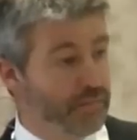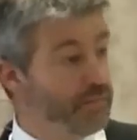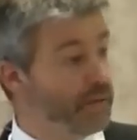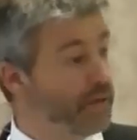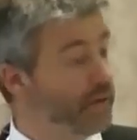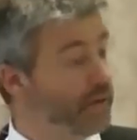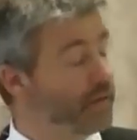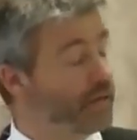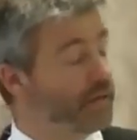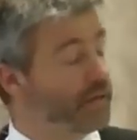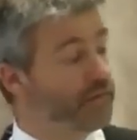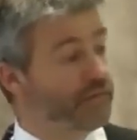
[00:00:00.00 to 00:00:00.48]

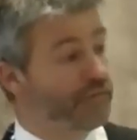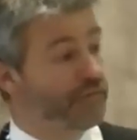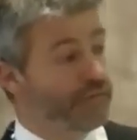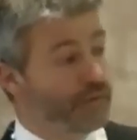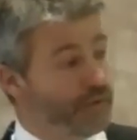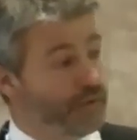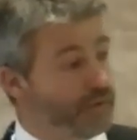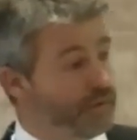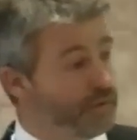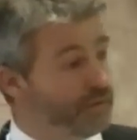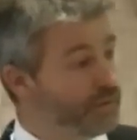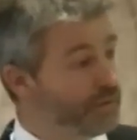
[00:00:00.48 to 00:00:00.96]
Bearing
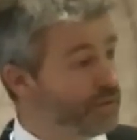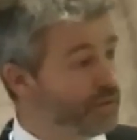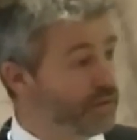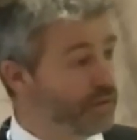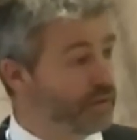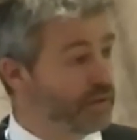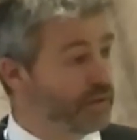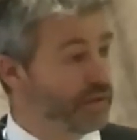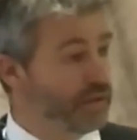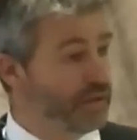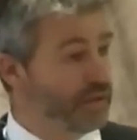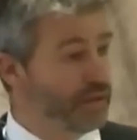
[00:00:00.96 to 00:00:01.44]
fruit
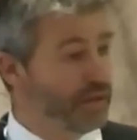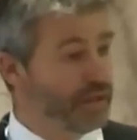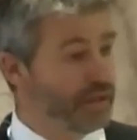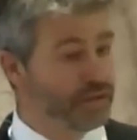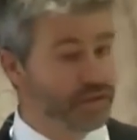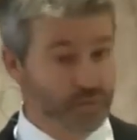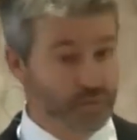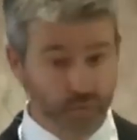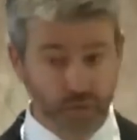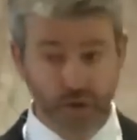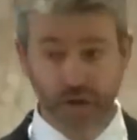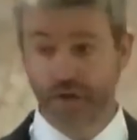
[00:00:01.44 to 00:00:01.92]

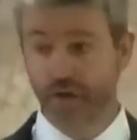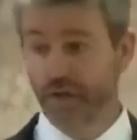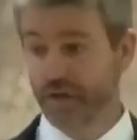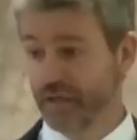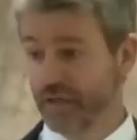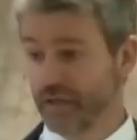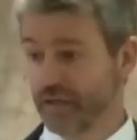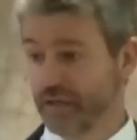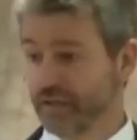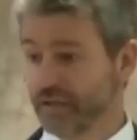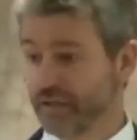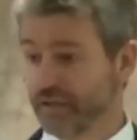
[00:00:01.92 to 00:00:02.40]
is a
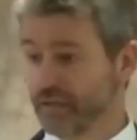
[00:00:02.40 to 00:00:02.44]
work.